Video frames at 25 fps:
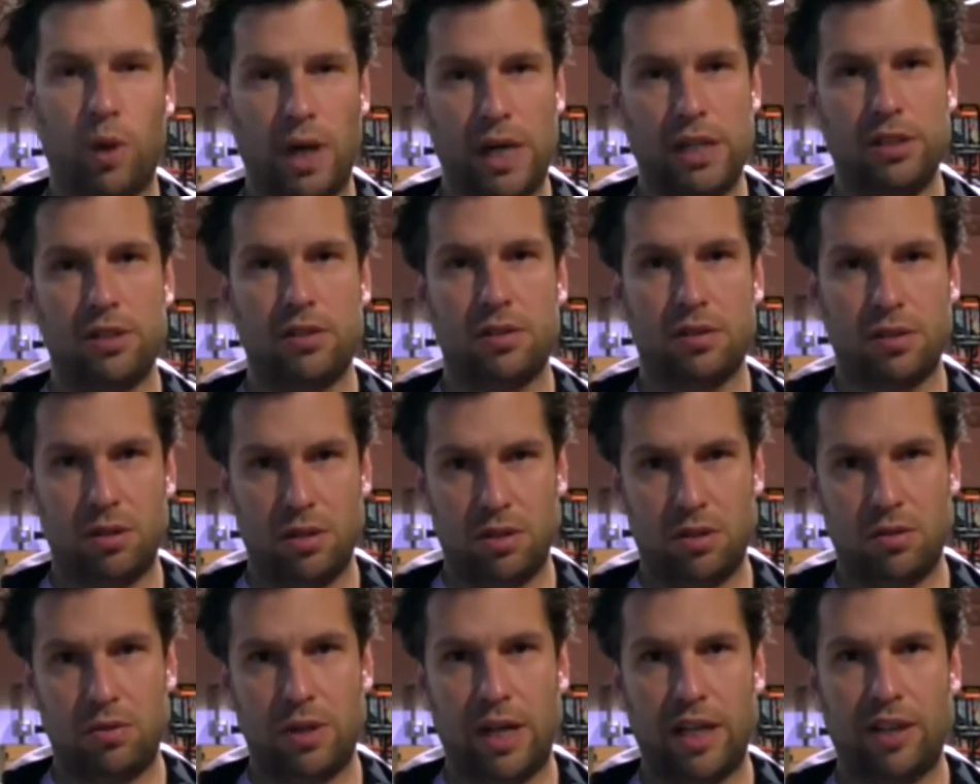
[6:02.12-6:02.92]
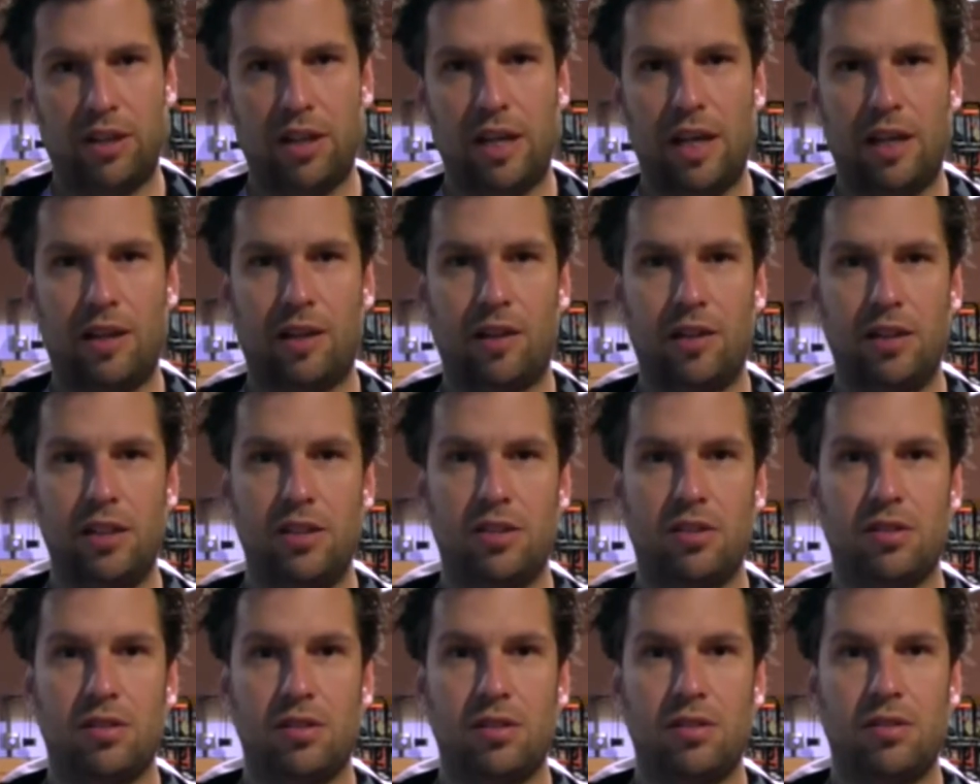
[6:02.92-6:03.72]
whilst strength
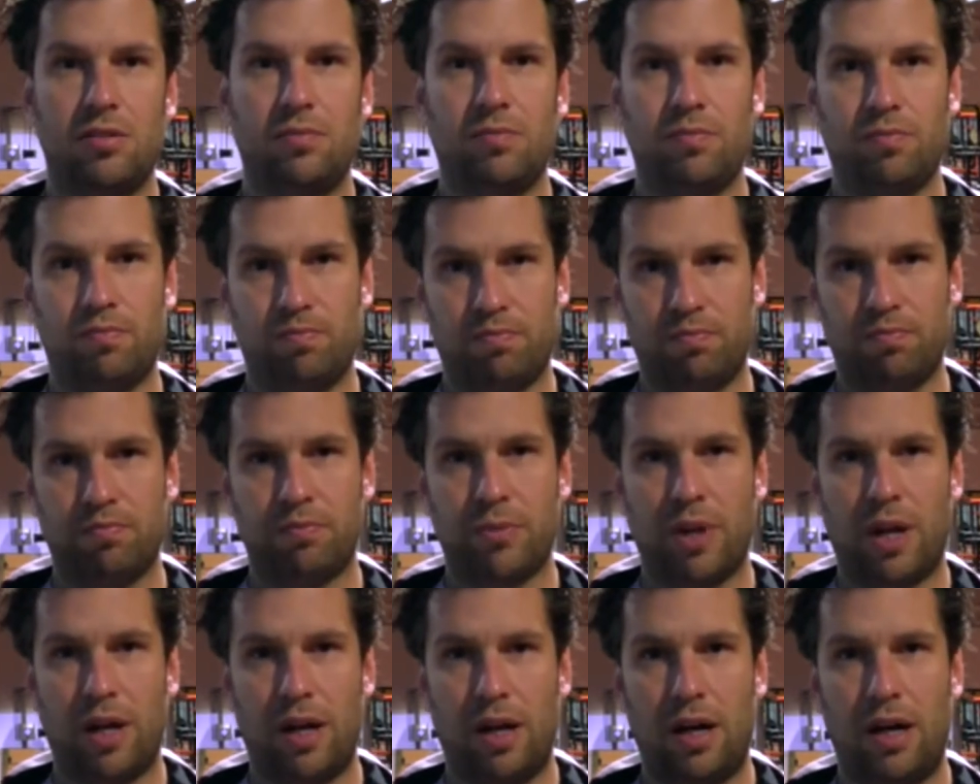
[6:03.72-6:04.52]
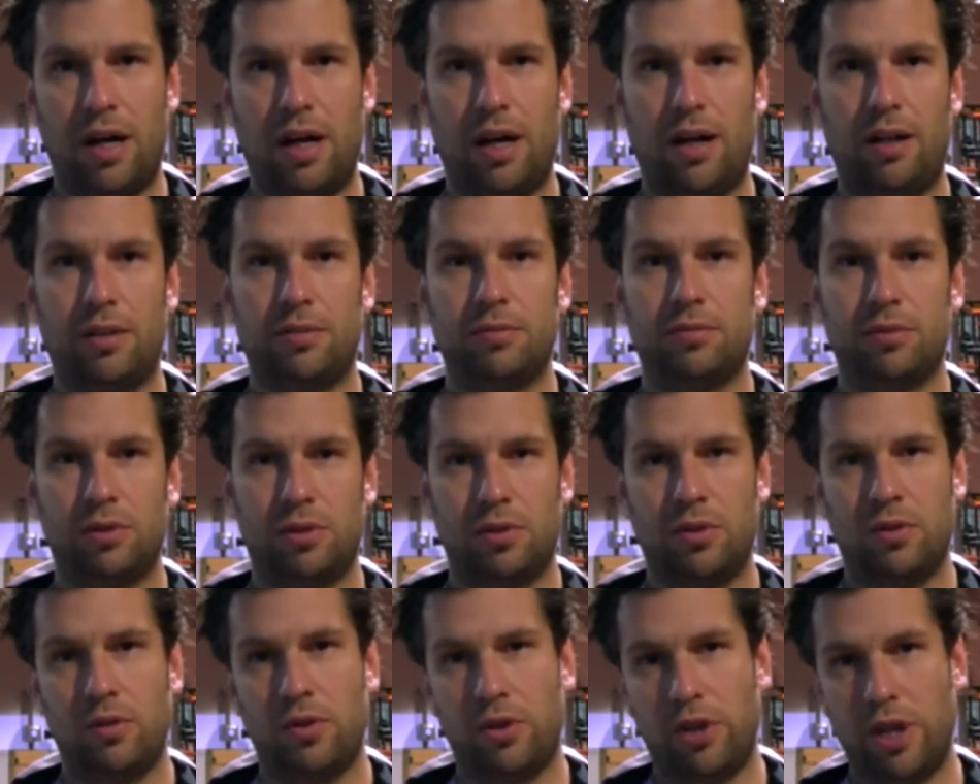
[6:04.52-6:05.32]
athletes are
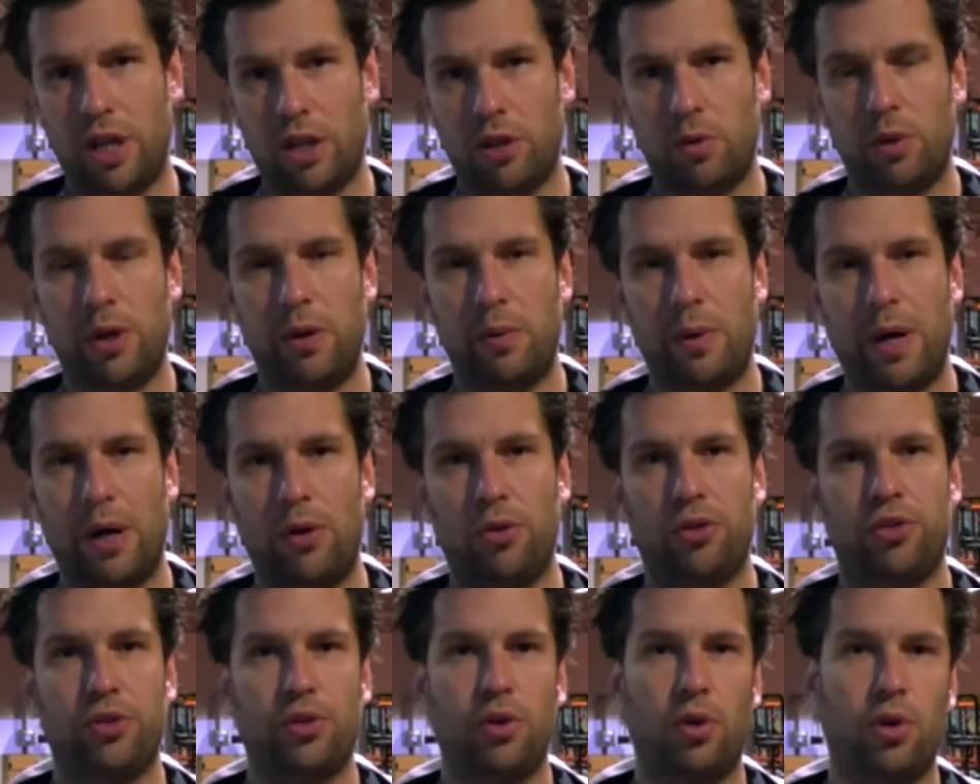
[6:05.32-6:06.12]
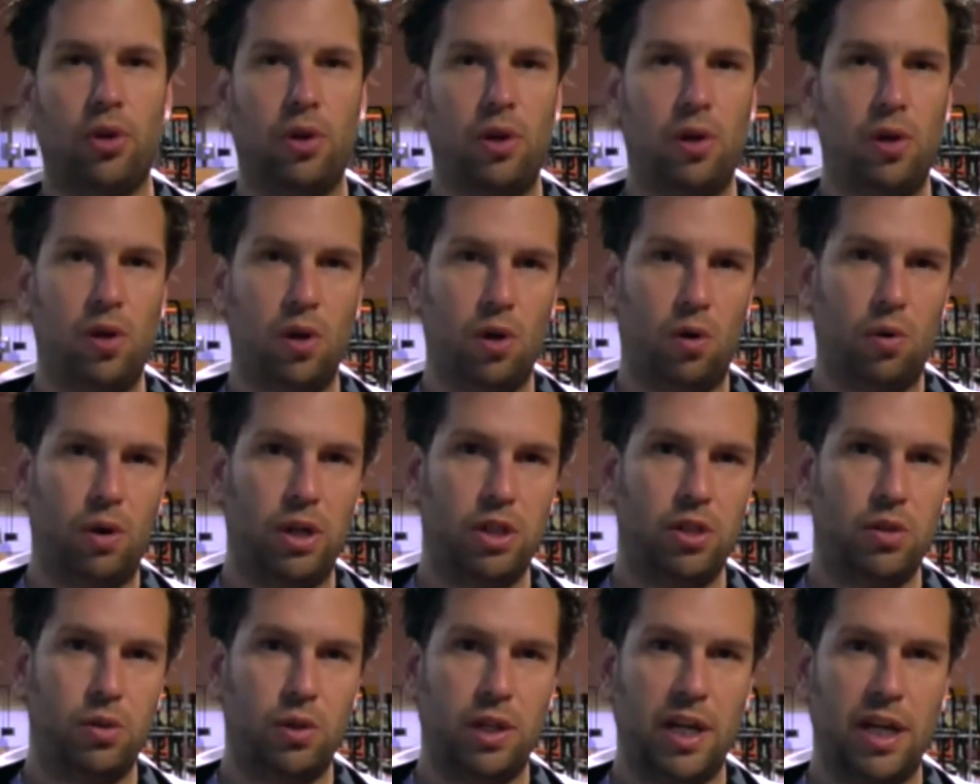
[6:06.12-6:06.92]
the other way around. So the
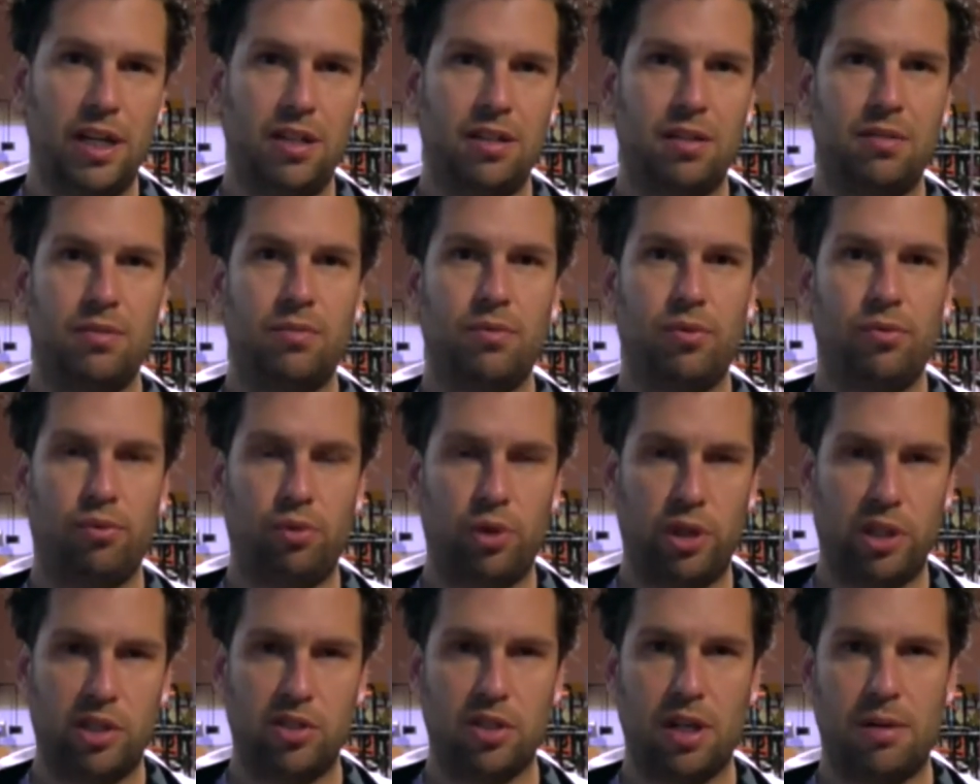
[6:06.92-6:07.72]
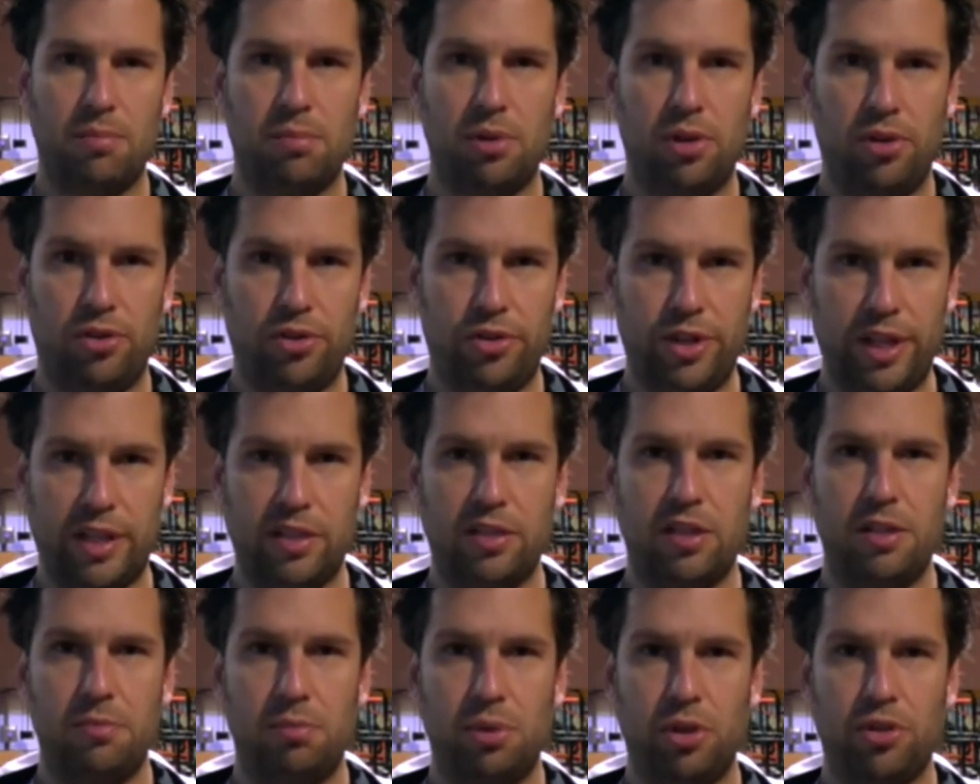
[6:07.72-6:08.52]
lower you get, for example,
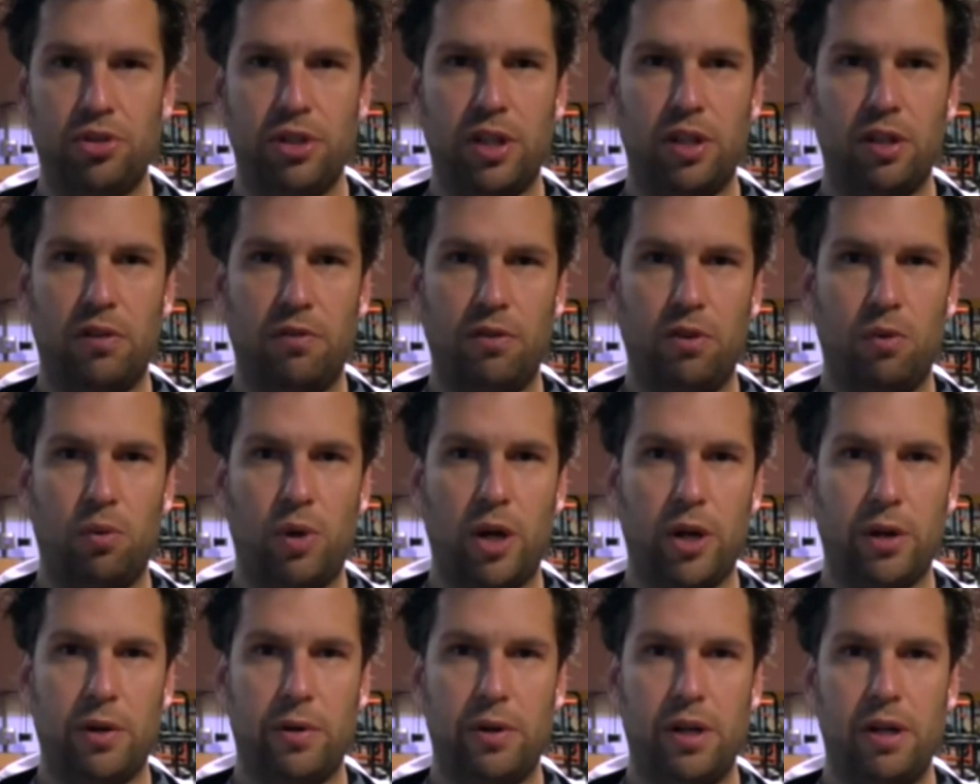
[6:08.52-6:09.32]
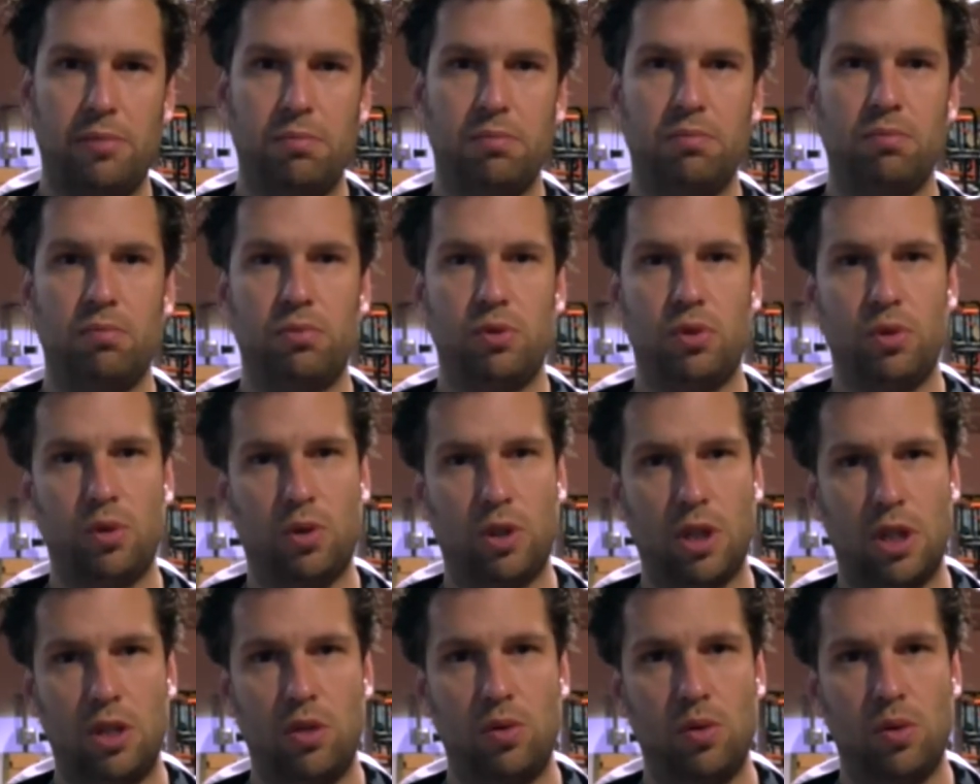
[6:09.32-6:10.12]
60% of the 1 RM, you
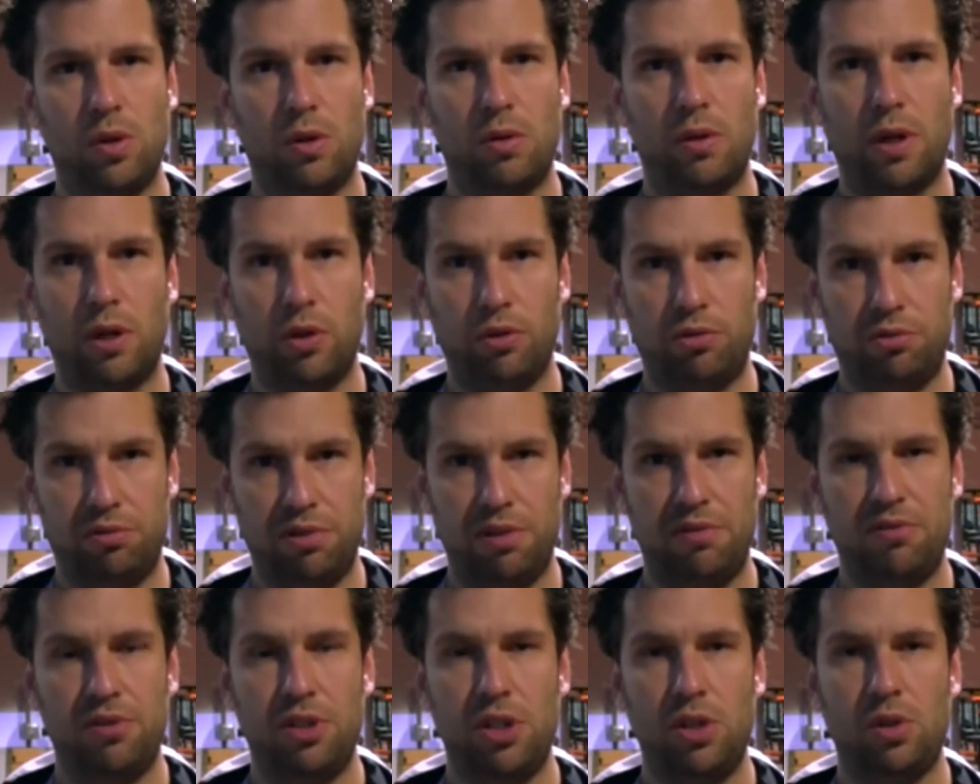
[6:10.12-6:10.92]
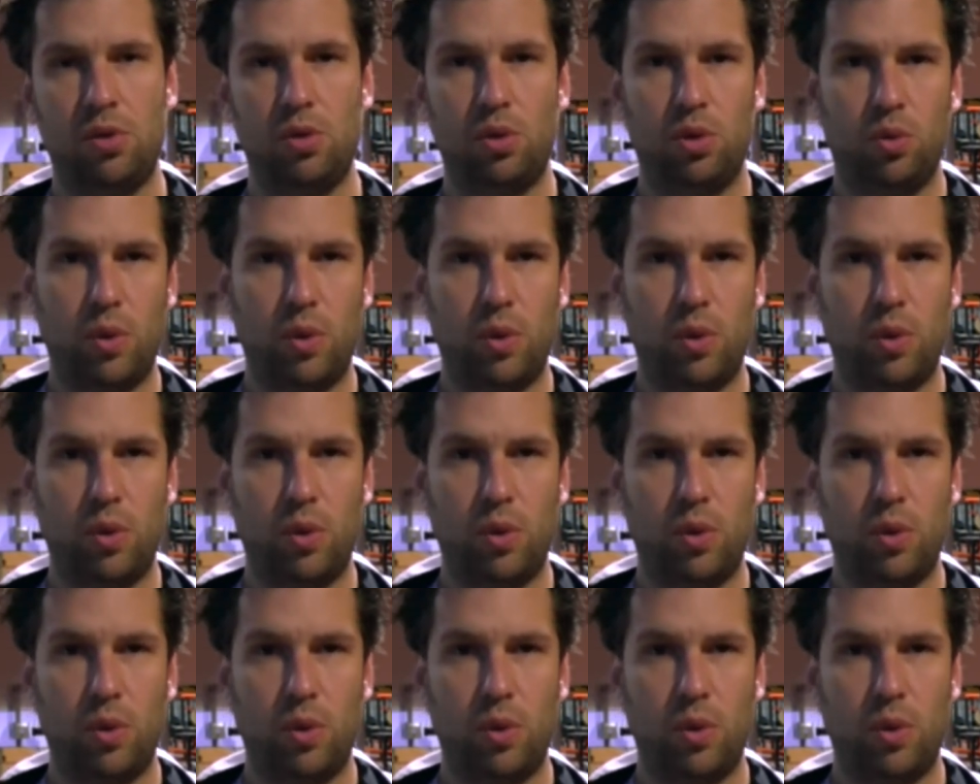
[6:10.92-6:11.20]
can do around 15 to